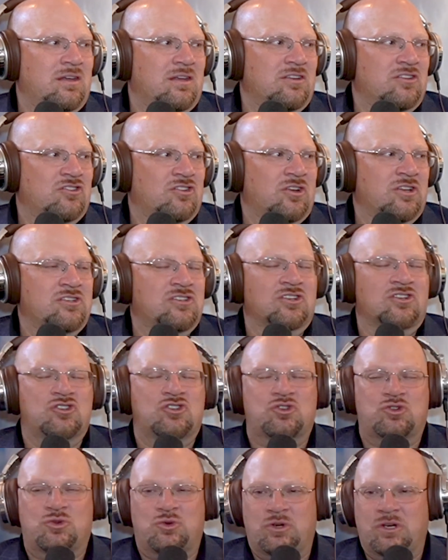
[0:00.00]
And so it's
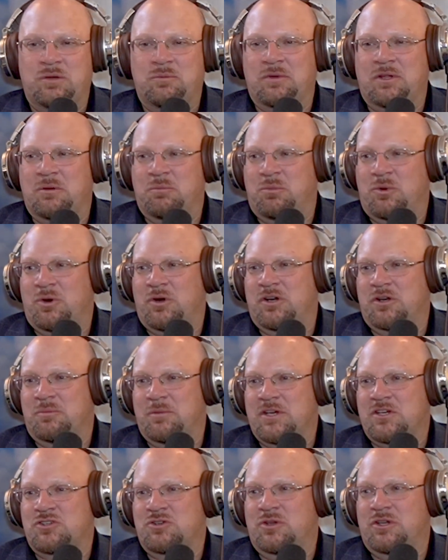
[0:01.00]
extremely important to
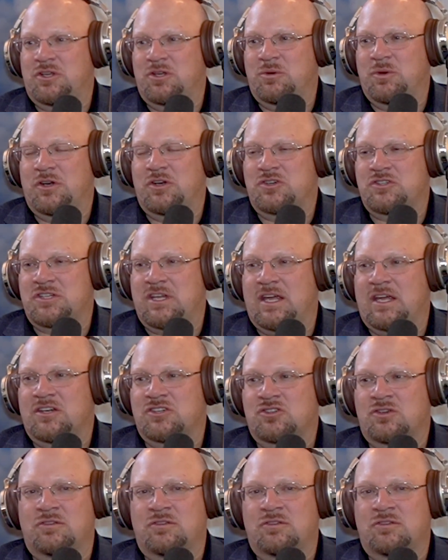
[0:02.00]
make sure that you understand.